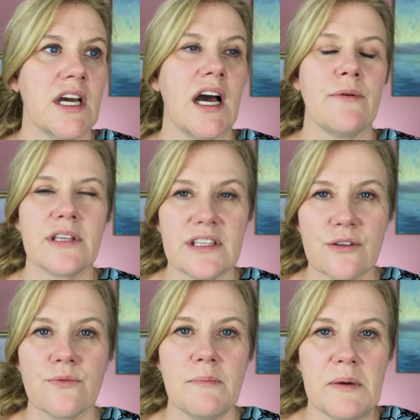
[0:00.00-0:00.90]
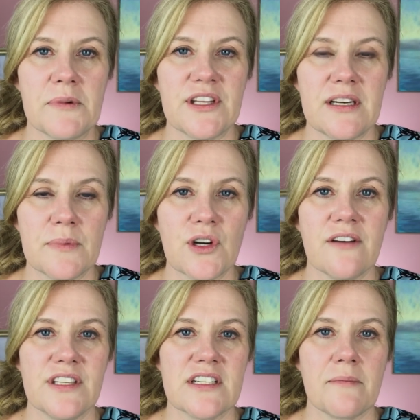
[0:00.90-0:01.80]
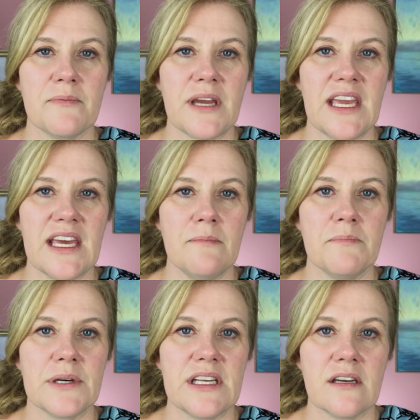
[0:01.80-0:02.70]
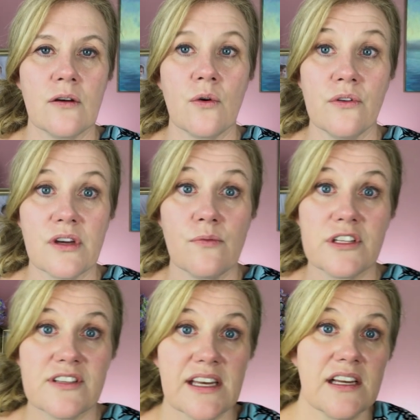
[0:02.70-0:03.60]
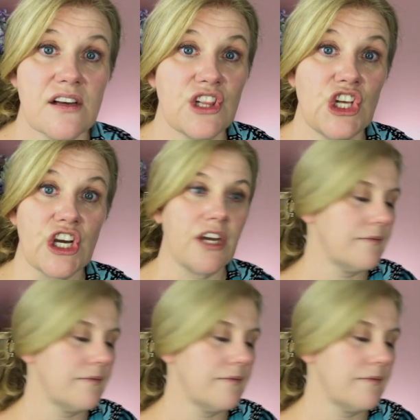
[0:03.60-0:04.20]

I really don't remember the number off the top of my head, but hold on one Oh, look.